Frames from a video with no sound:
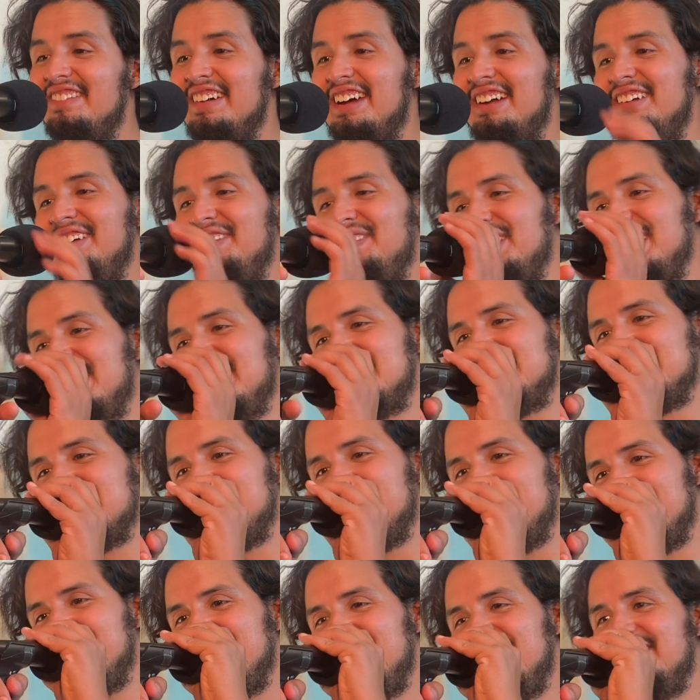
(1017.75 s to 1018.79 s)
about replacing
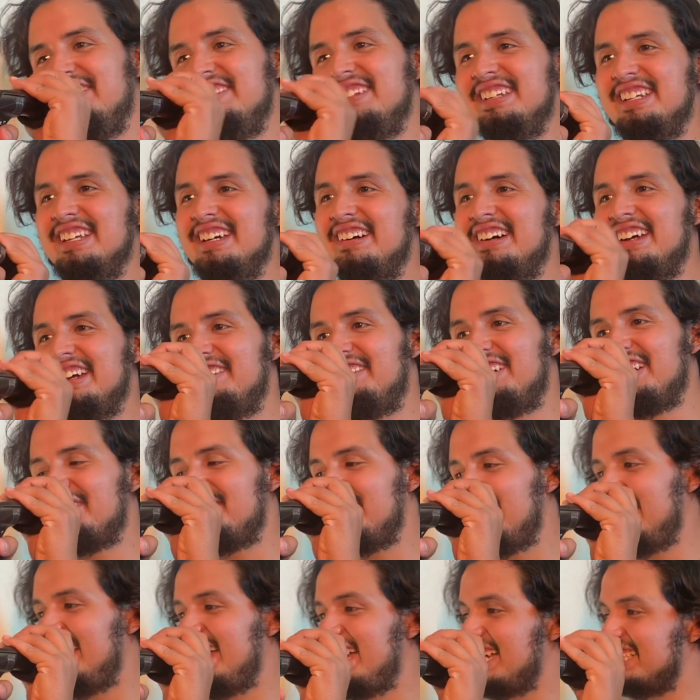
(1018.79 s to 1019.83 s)
me, even though I work
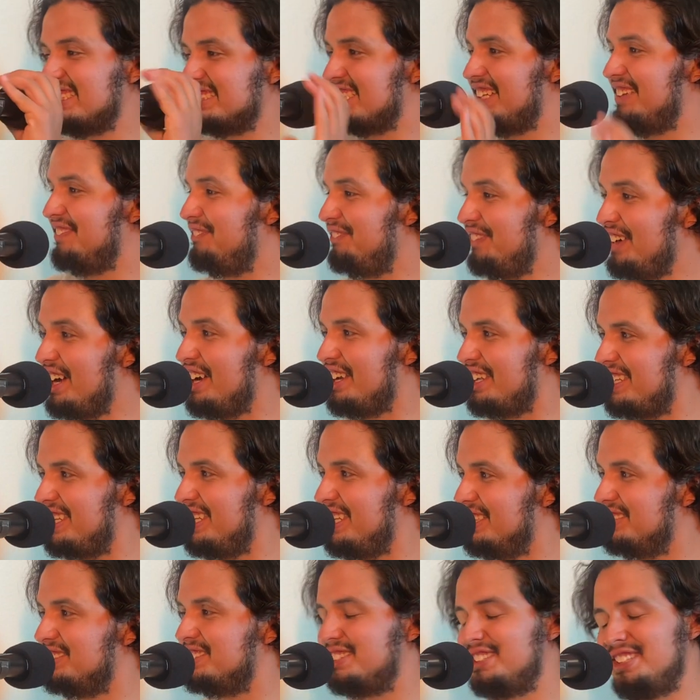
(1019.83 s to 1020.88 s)
my ass off. Fuck
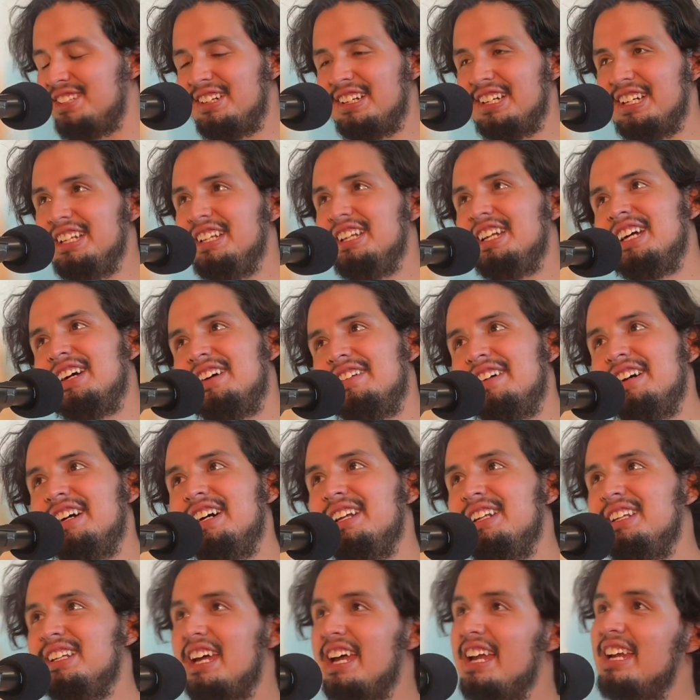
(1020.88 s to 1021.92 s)
you, Stuart. You know
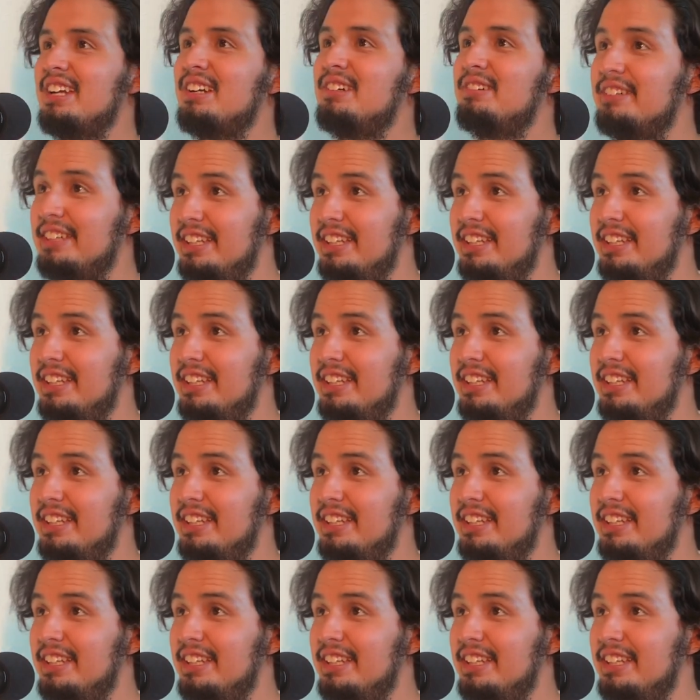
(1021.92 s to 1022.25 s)
what? I quit.